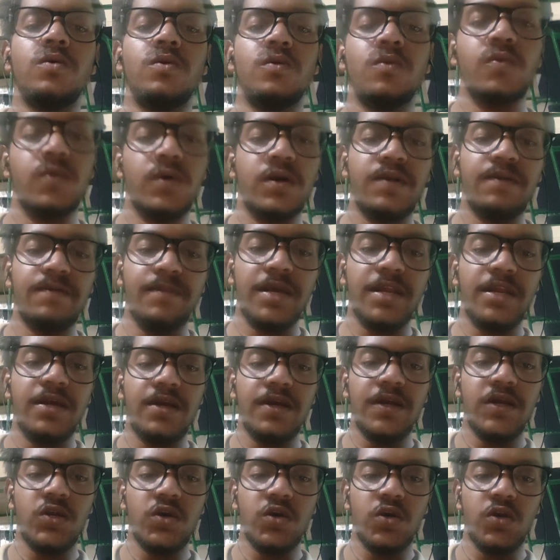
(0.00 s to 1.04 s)
$1
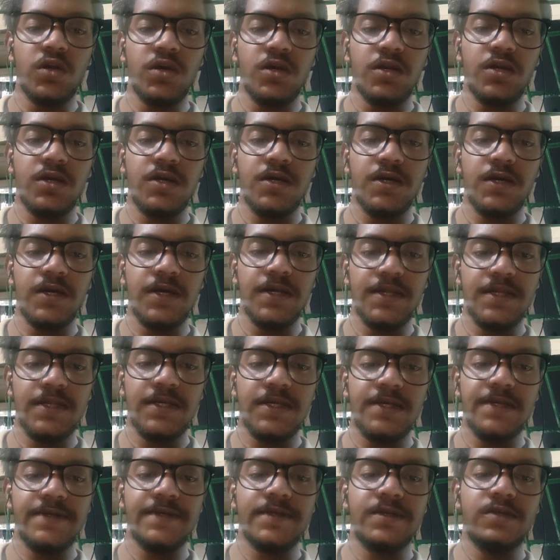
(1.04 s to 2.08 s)
million, I
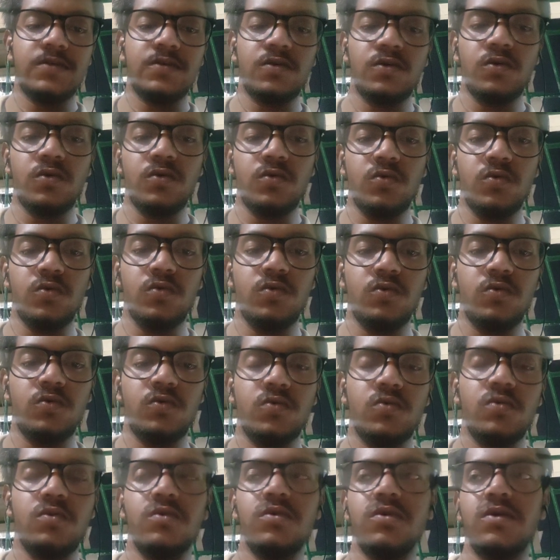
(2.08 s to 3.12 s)
think so.
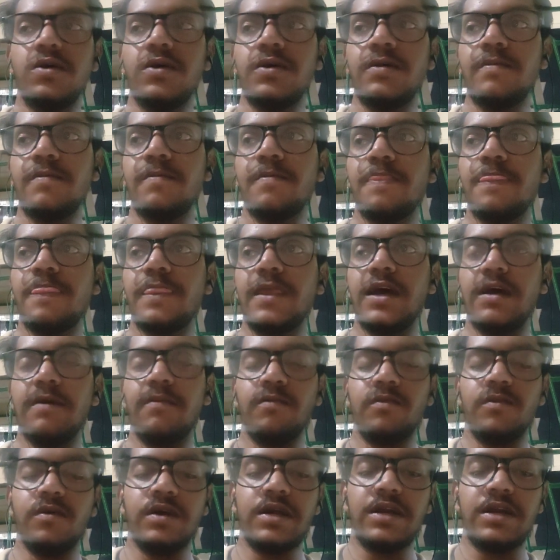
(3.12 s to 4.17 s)

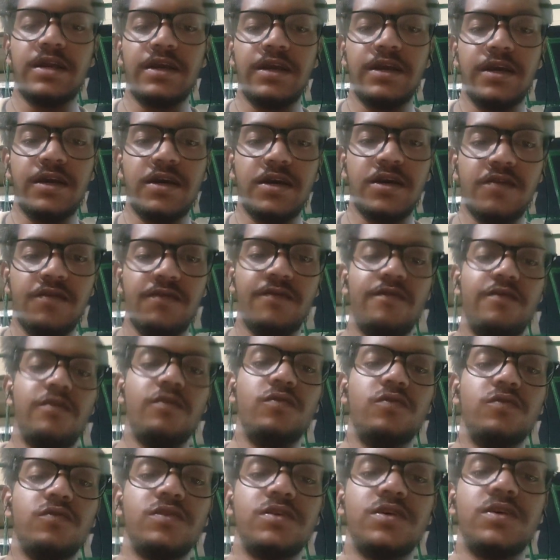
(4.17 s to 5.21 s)
I'm getting
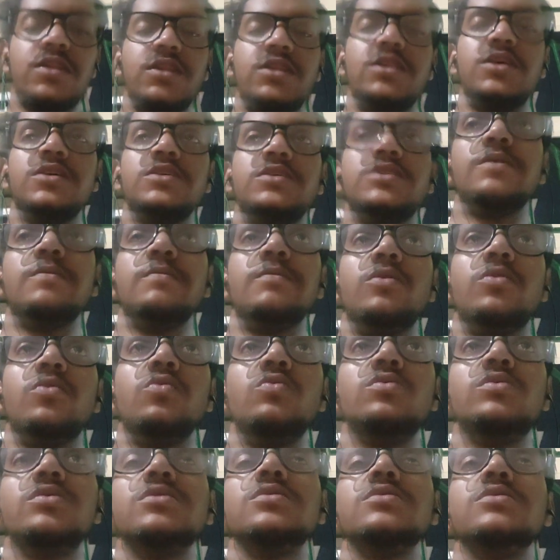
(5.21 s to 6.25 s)
confused in this amount.